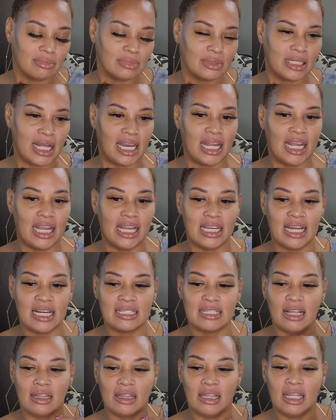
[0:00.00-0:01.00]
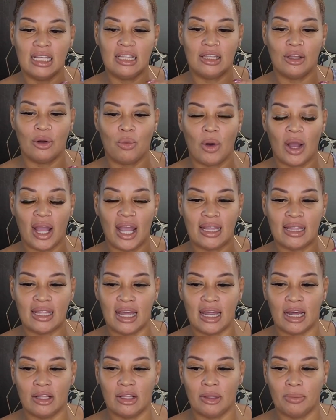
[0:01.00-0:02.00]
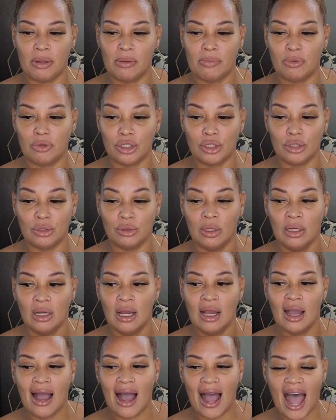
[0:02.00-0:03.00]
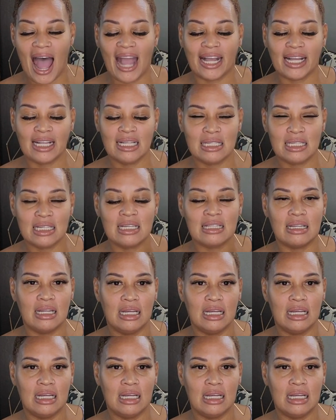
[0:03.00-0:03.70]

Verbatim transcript: that he doesn't think the way that other people do. I can see